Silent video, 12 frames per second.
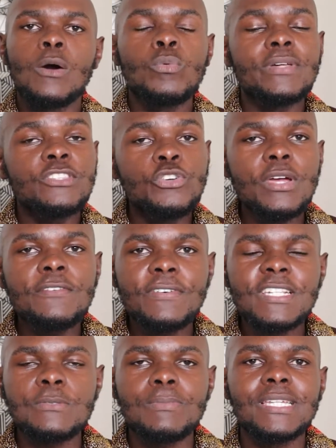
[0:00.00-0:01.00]
with your
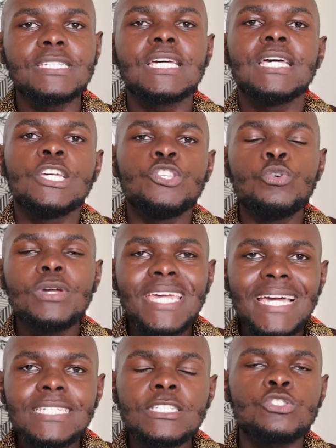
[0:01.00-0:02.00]
investment, you
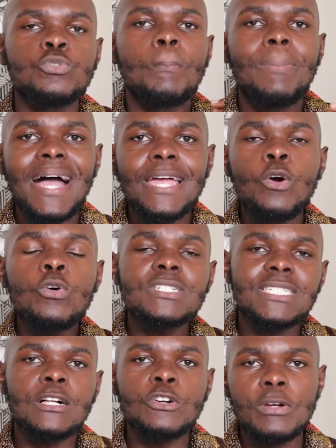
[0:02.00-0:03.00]
get to buy or
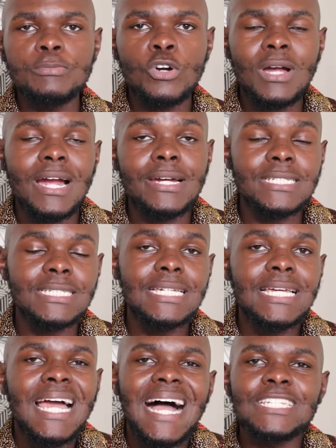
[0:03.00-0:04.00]
sell
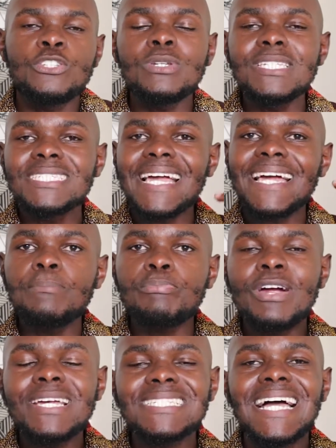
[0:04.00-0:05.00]
cryptocurrency at your desired
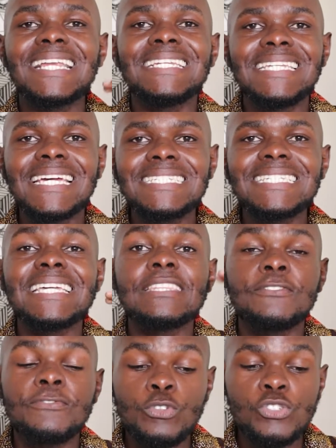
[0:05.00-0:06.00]
price and date in
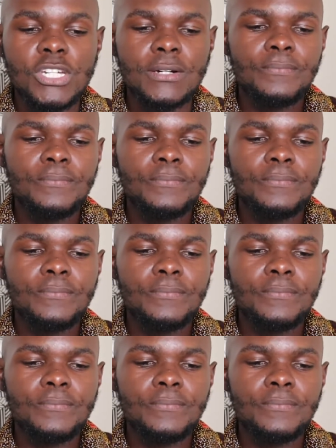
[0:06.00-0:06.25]
the future.